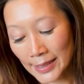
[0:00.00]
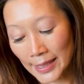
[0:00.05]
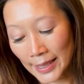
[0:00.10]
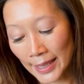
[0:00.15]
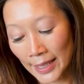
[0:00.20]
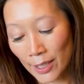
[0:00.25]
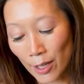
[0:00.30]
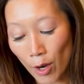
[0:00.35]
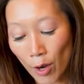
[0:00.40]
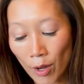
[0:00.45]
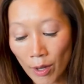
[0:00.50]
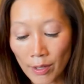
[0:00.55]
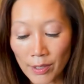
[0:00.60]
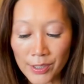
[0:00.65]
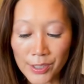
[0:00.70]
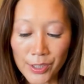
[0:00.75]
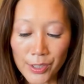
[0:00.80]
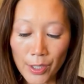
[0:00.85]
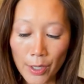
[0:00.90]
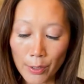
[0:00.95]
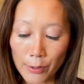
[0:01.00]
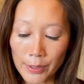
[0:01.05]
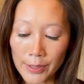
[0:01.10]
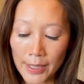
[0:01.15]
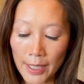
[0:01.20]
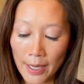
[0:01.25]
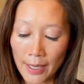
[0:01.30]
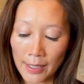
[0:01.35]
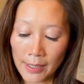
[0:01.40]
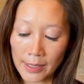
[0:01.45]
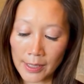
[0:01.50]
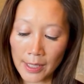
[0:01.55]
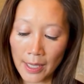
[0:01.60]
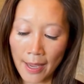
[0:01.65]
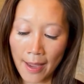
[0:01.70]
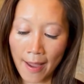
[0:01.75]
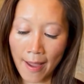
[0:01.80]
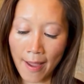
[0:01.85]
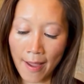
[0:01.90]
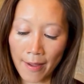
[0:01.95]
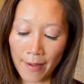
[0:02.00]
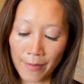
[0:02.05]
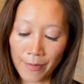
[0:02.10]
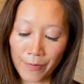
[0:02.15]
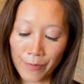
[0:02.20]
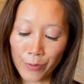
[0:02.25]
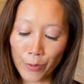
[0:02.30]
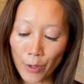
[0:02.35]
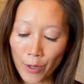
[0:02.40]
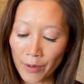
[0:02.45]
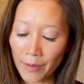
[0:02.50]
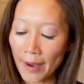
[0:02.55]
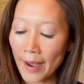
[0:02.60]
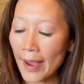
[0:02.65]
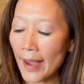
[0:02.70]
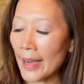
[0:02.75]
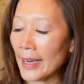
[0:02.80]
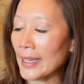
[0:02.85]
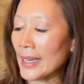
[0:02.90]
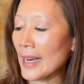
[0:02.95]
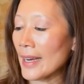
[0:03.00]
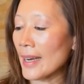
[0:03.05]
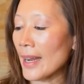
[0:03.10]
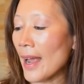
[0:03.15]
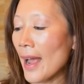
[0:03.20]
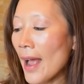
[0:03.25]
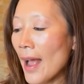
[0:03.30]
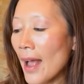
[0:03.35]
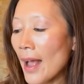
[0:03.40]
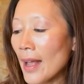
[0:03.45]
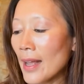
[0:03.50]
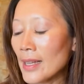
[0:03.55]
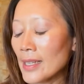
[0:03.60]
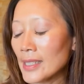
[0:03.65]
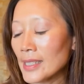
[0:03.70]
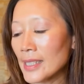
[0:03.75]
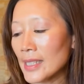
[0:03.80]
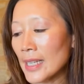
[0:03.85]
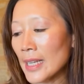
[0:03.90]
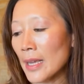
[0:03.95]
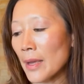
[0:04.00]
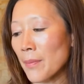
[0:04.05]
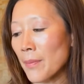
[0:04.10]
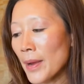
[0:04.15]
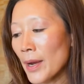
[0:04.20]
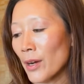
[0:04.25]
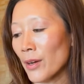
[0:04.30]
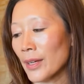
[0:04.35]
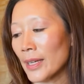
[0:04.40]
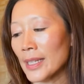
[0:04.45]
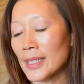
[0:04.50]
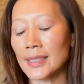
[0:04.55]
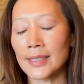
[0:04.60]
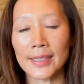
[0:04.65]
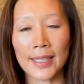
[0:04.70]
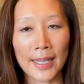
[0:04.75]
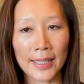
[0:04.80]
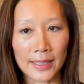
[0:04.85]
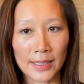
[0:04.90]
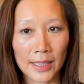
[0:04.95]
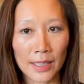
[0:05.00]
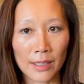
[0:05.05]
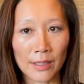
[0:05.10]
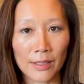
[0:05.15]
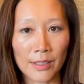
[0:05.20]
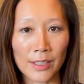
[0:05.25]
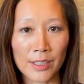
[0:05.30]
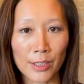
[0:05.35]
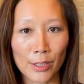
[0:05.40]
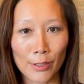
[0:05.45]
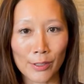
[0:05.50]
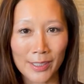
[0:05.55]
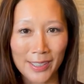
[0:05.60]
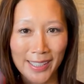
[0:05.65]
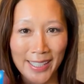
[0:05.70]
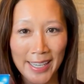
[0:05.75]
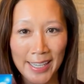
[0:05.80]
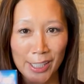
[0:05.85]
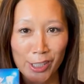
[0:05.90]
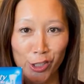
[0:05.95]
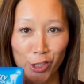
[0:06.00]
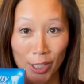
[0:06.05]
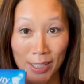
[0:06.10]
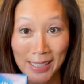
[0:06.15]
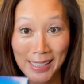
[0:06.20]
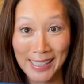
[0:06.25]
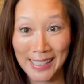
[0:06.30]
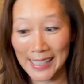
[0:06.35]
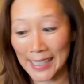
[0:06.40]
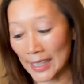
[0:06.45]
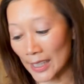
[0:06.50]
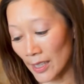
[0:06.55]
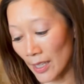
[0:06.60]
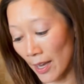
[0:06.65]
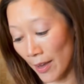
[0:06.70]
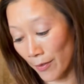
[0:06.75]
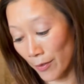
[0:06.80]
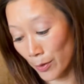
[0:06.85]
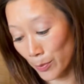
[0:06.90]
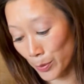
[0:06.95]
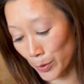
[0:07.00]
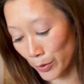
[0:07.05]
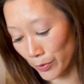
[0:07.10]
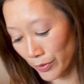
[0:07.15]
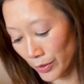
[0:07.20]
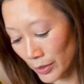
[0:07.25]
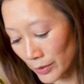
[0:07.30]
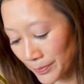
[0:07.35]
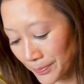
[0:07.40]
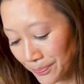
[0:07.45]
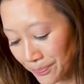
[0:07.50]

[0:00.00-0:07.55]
it also does have fluoride, and it has the American Dental Association seal of approval.